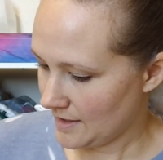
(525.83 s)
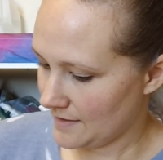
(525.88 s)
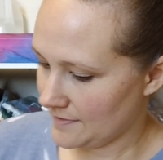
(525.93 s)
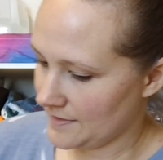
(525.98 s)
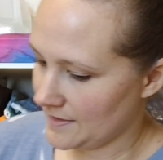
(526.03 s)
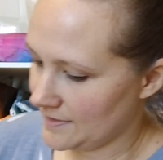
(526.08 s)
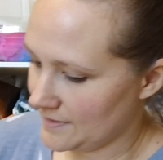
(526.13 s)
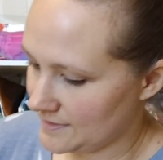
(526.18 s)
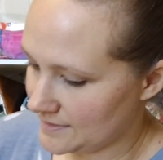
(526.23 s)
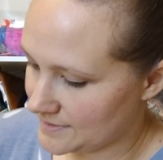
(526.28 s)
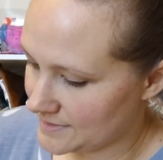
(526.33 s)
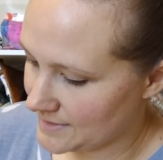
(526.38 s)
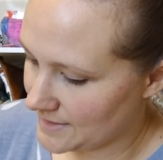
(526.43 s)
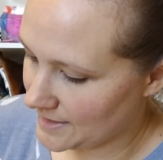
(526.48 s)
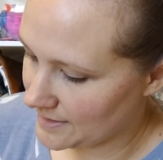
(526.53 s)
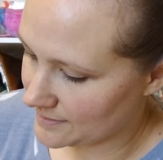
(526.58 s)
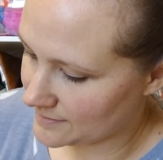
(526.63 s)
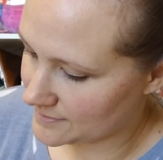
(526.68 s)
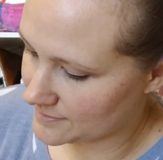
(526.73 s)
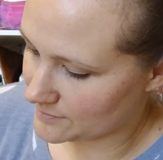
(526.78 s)
And then these
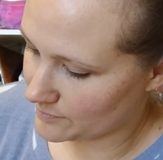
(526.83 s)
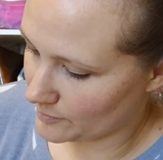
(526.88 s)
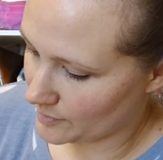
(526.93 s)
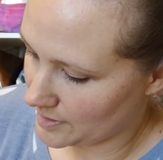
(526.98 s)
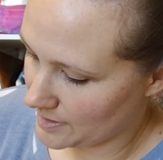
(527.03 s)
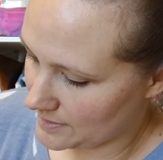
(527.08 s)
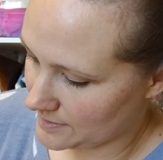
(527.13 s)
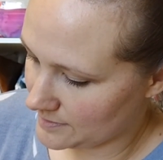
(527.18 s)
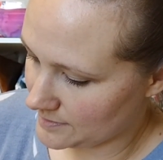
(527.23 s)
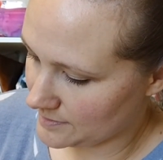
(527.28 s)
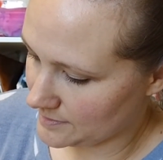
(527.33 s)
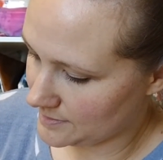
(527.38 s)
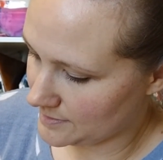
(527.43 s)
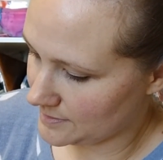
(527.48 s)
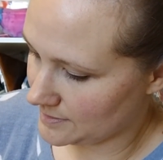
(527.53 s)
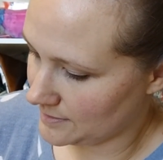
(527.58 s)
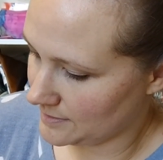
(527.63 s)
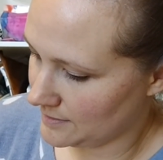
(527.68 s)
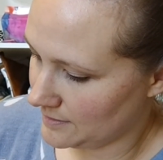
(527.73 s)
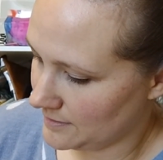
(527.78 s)
next
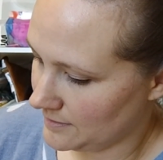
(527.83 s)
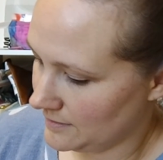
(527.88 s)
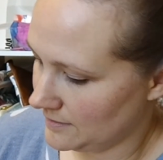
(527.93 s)
ones,